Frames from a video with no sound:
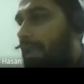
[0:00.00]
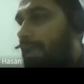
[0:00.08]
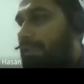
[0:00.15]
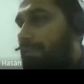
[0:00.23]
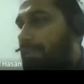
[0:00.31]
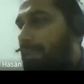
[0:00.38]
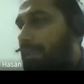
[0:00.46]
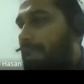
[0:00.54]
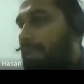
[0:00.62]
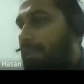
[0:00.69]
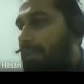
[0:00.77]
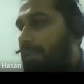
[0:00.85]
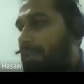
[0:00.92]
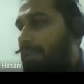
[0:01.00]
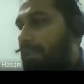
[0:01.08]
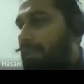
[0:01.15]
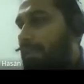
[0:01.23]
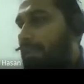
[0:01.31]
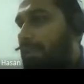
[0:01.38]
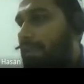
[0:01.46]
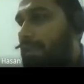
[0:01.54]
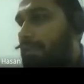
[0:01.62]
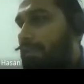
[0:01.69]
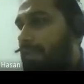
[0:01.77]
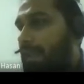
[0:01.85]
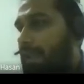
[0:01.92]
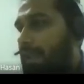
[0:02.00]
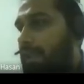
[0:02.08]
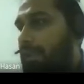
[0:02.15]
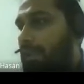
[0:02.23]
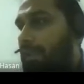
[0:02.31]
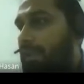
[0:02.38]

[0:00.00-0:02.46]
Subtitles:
A is something like this. This means that